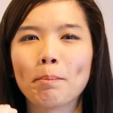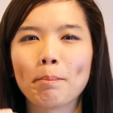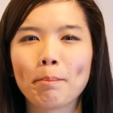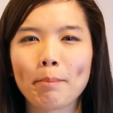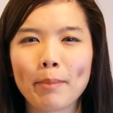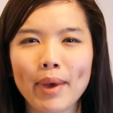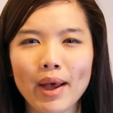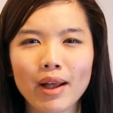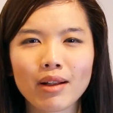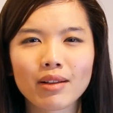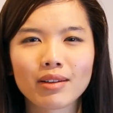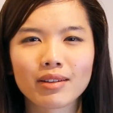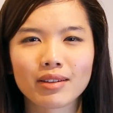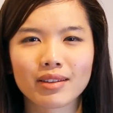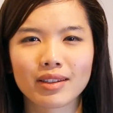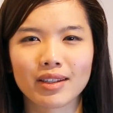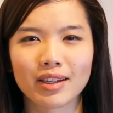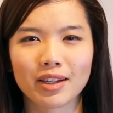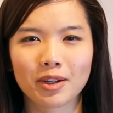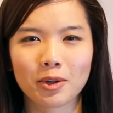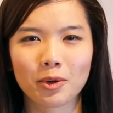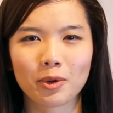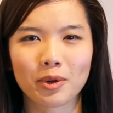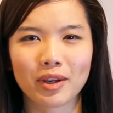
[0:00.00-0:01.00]
melt
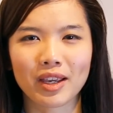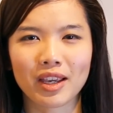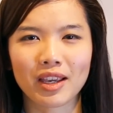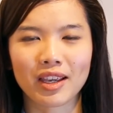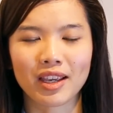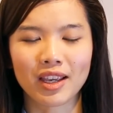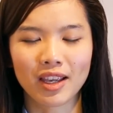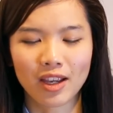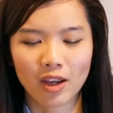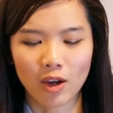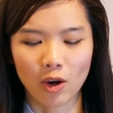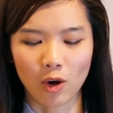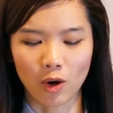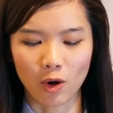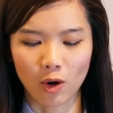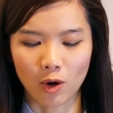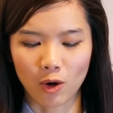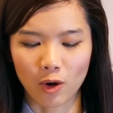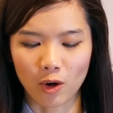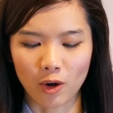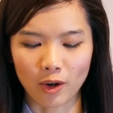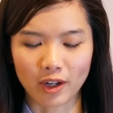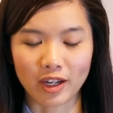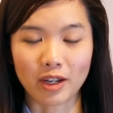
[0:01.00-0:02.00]
the cookie
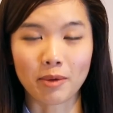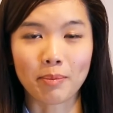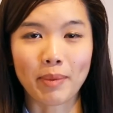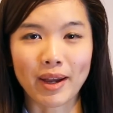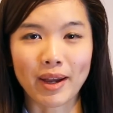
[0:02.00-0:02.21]
or the